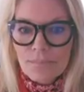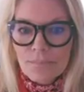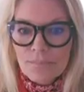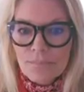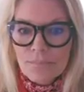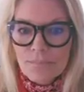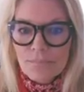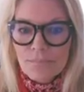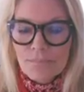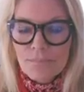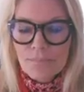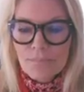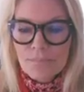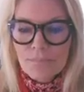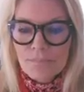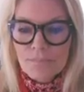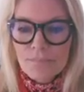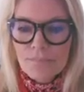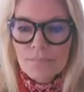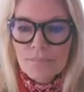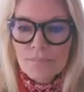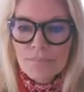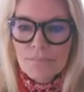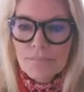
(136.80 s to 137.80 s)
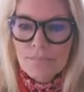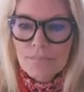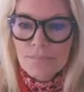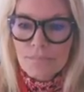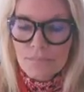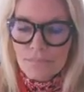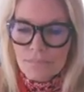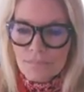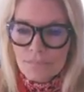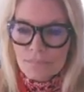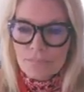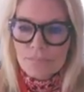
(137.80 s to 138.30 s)

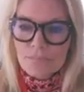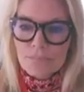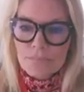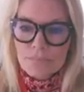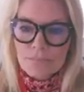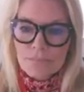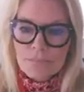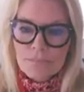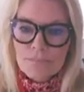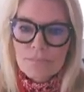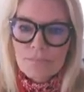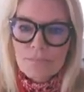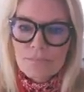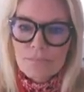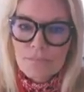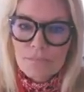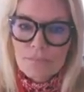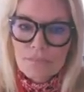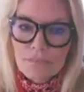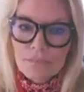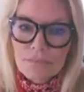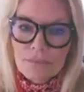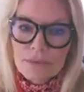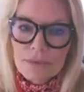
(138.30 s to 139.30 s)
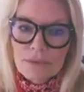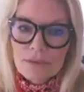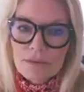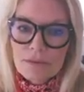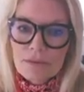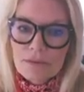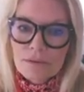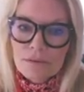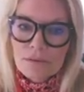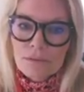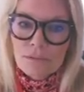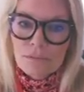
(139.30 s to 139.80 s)

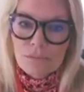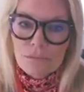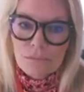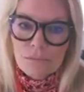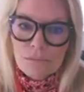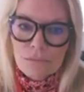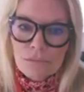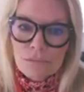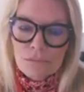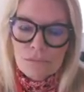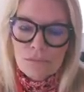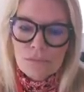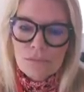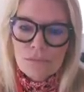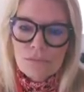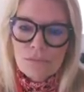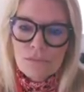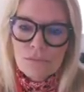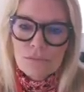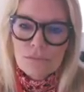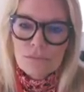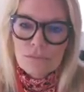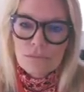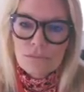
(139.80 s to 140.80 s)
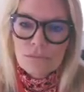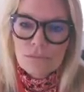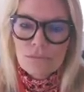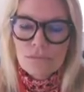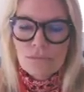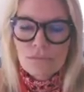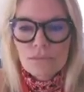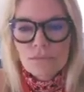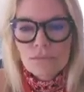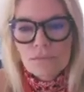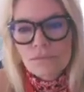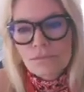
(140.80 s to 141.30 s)

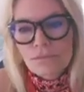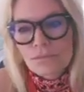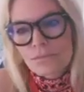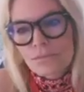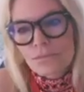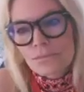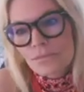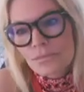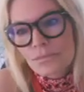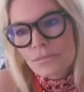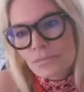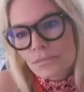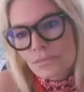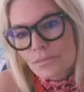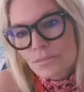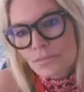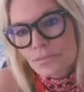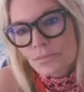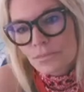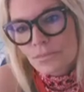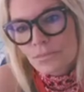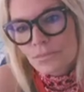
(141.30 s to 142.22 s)
The person shown says nothing.